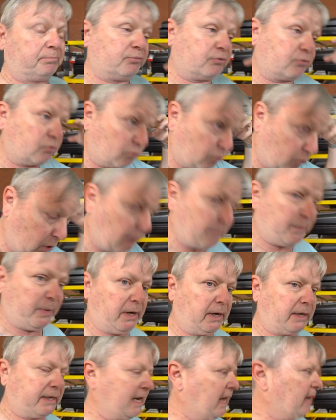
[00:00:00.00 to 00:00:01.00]

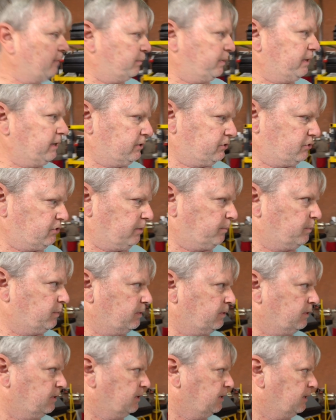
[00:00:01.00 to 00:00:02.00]
proper camping trip
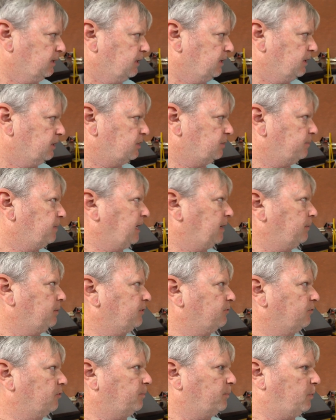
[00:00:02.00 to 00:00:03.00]
to be able
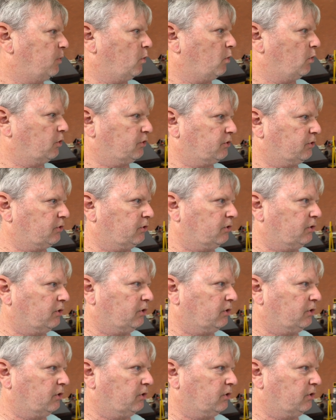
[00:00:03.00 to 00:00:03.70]
to report